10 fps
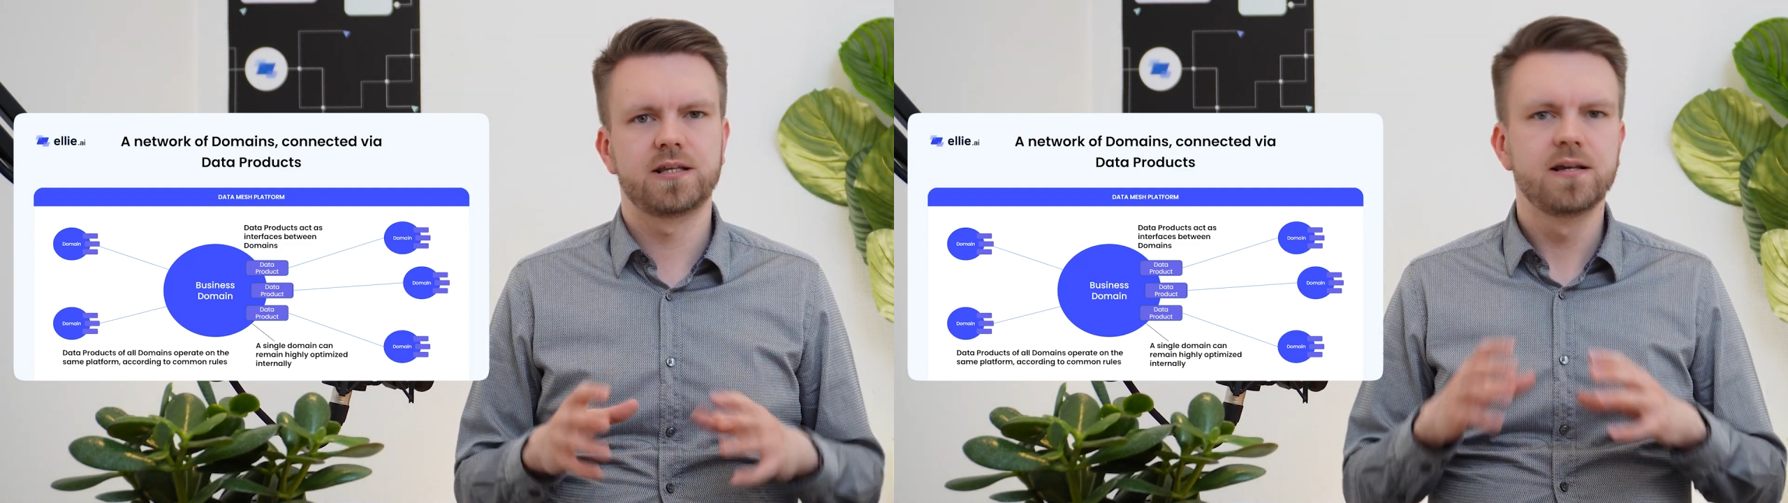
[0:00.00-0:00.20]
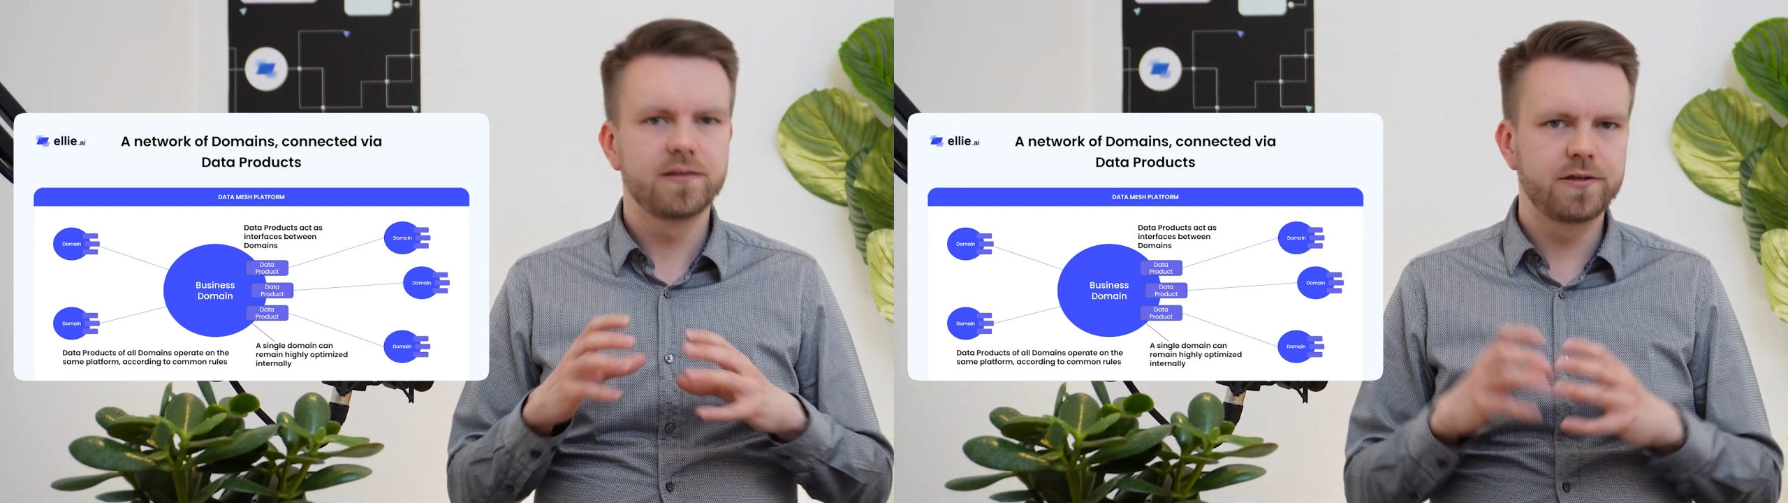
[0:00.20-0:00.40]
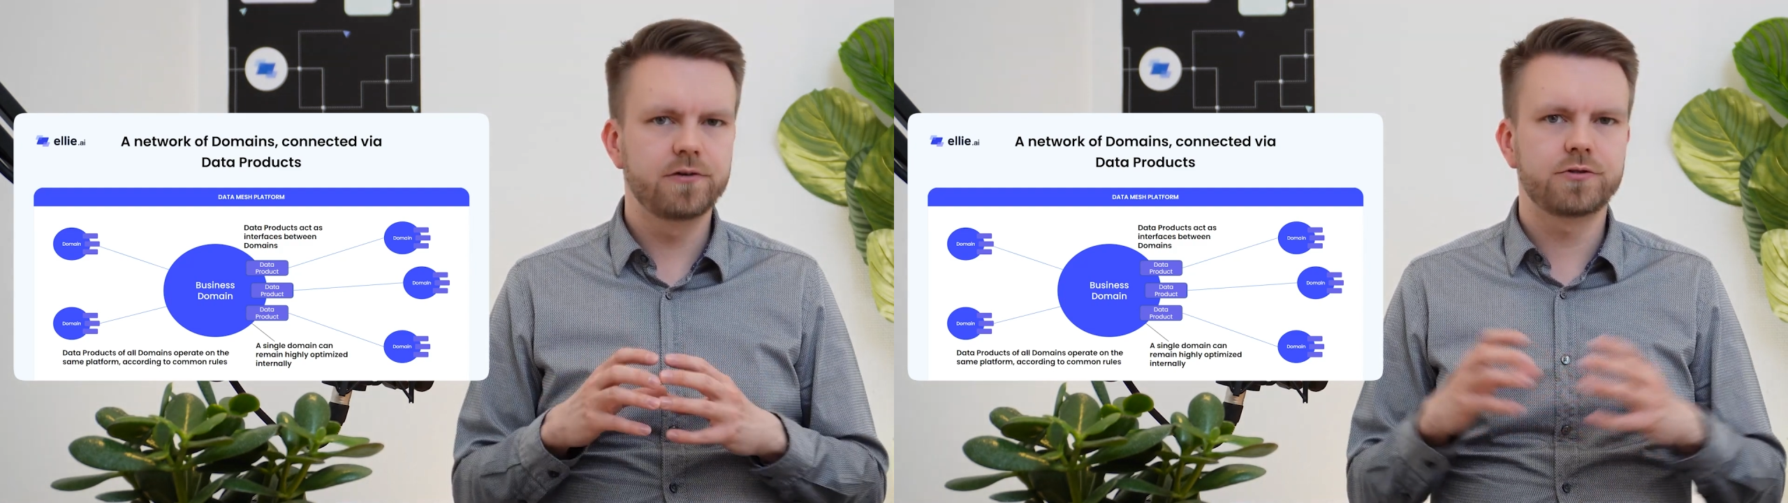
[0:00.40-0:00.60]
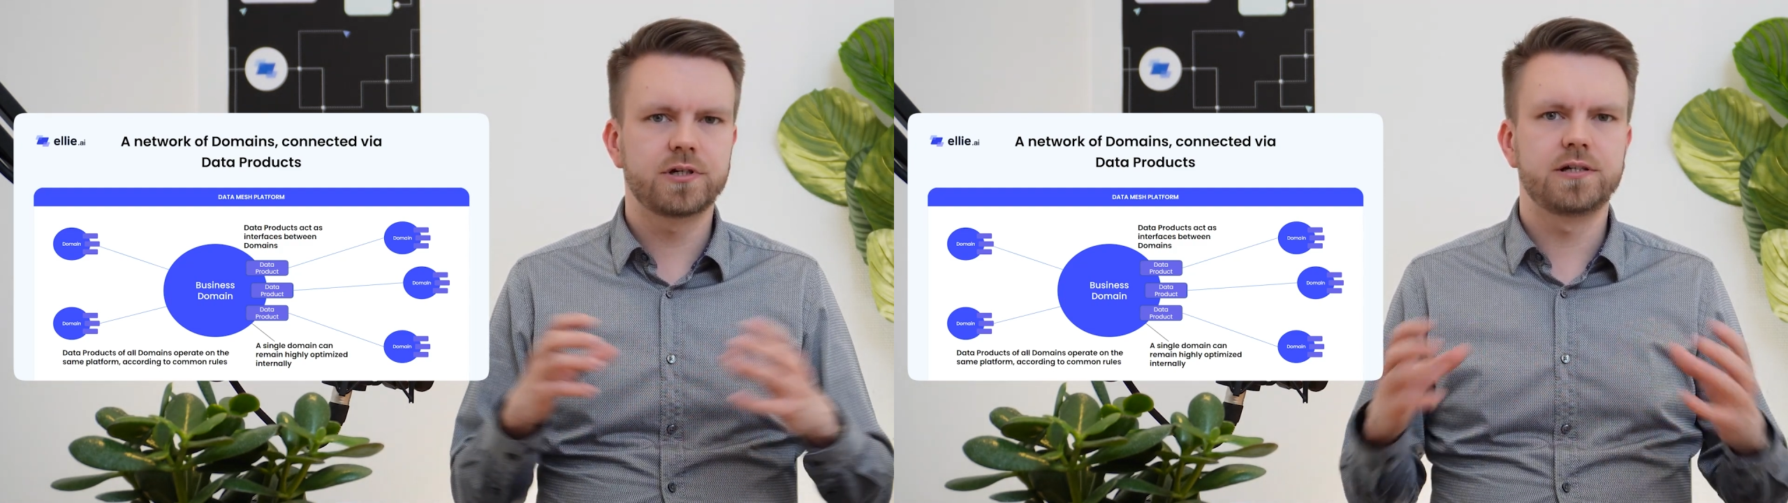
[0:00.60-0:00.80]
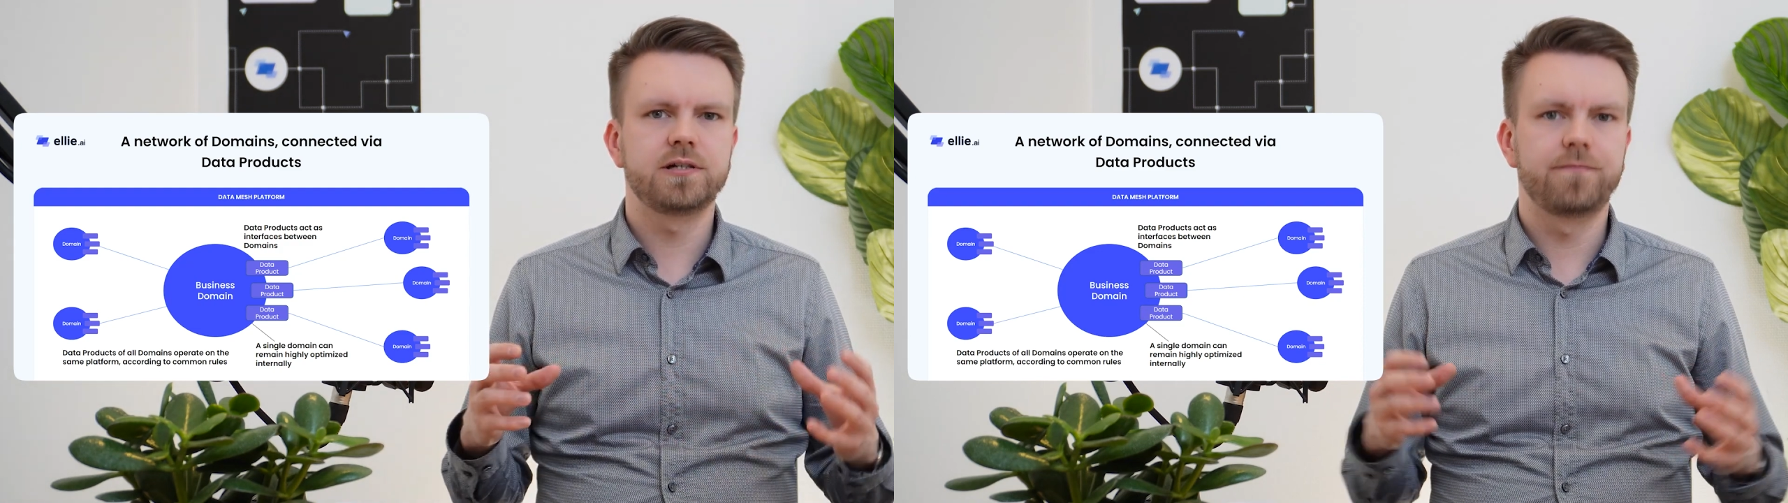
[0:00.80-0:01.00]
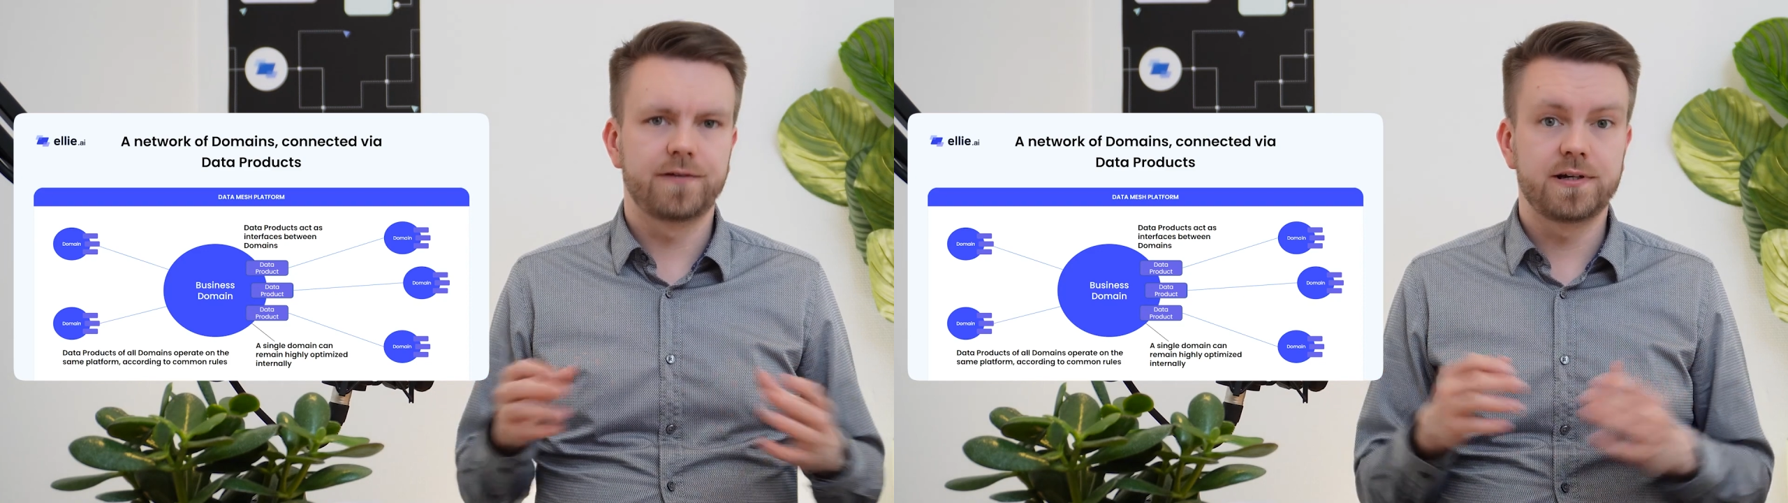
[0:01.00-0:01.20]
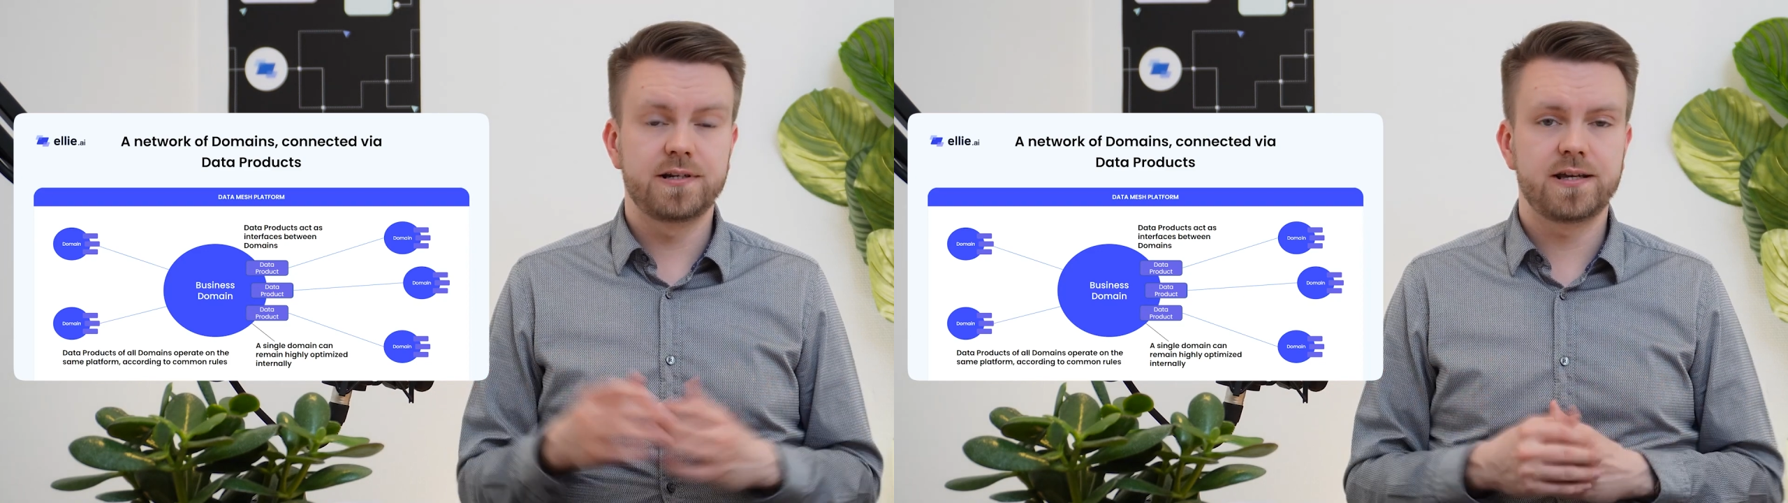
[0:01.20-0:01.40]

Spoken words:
those are defined